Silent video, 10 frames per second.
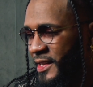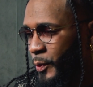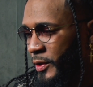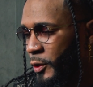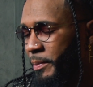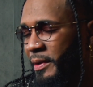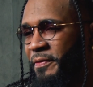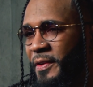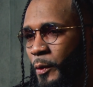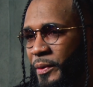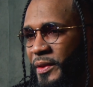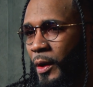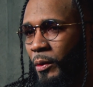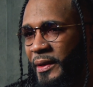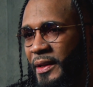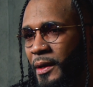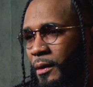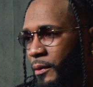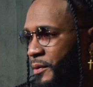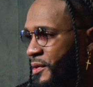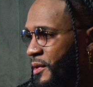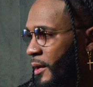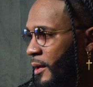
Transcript: when you've been filled with the Holy Ghost